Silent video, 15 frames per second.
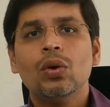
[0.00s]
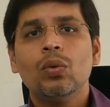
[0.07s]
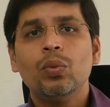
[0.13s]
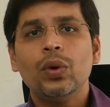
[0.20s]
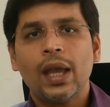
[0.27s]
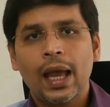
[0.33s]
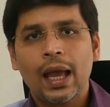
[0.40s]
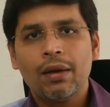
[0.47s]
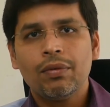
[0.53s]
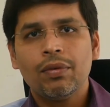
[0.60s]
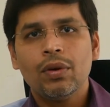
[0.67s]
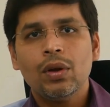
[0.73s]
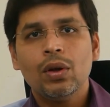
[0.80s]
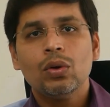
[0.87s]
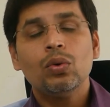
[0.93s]
we have
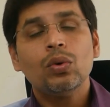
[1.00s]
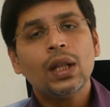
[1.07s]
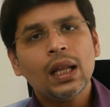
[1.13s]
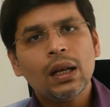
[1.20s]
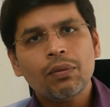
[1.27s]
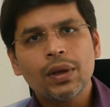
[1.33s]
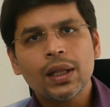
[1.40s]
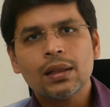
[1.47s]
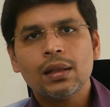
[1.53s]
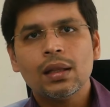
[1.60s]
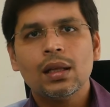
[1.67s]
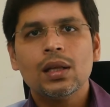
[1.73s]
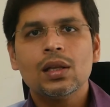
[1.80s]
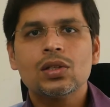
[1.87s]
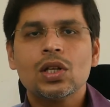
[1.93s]
to deal with
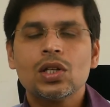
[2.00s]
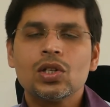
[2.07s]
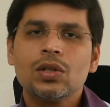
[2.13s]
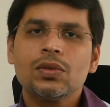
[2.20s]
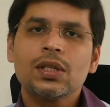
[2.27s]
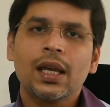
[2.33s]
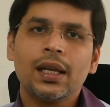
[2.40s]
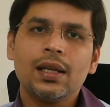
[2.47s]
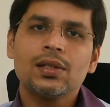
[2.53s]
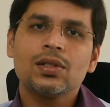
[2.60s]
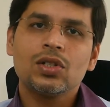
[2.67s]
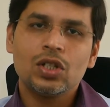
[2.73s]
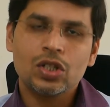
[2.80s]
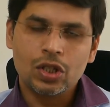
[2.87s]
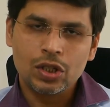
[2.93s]
such a sinus
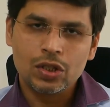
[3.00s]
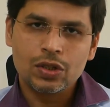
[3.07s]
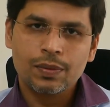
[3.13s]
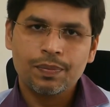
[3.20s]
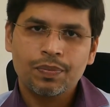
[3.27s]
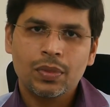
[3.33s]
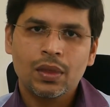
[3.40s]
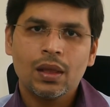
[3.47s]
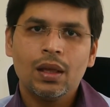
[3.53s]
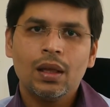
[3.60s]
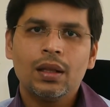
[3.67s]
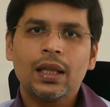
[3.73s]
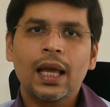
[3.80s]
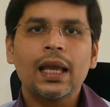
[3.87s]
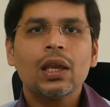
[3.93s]
disease.
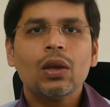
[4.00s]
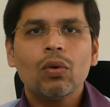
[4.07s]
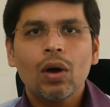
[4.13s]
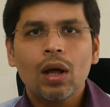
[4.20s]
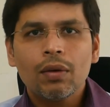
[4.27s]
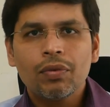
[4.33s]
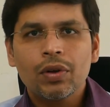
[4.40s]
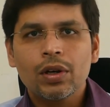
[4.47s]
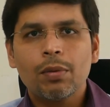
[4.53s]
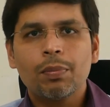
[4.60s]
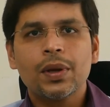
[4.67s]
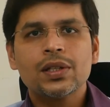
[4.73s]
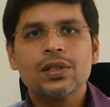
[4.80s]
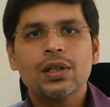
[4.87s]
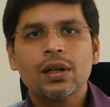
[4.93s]
Thank you all for your
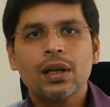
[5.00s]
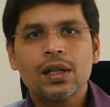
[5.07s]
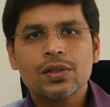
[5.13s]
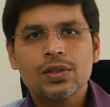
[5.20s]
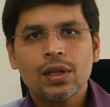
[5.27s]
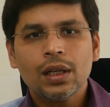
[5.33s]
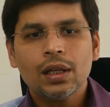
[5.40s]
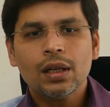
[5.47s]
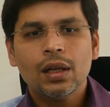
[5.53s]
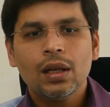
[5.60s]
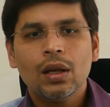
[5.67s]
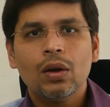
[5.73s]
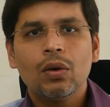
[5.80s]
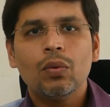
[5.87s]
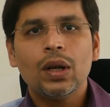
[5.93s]
patient listening.
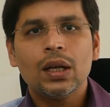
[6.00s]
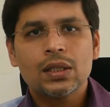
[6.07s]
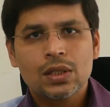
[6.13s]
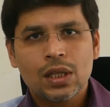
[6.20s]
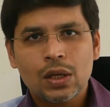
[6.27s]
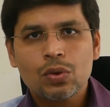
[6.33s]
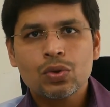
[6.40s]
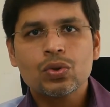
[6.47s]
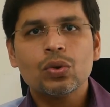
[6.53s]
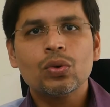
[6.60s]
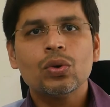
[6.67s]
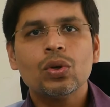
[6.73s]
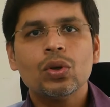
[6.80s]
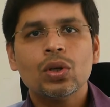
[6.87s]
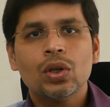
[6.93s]
We'll see you
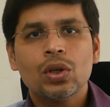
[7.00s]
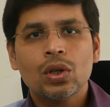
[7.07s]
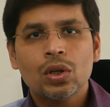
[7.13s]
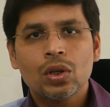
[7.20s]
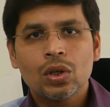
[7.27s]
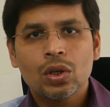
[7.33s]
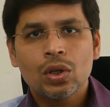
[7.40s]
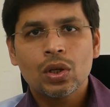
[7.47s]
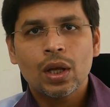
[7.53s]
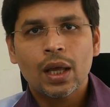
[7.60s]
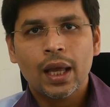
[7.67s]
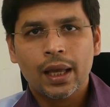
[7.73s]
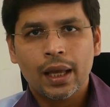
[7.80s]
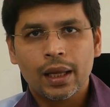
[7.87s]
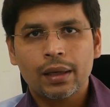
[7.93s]
soon
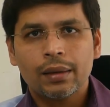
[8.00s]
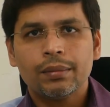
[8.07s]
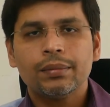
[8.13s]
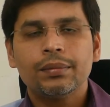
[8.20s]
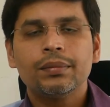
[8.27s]
again.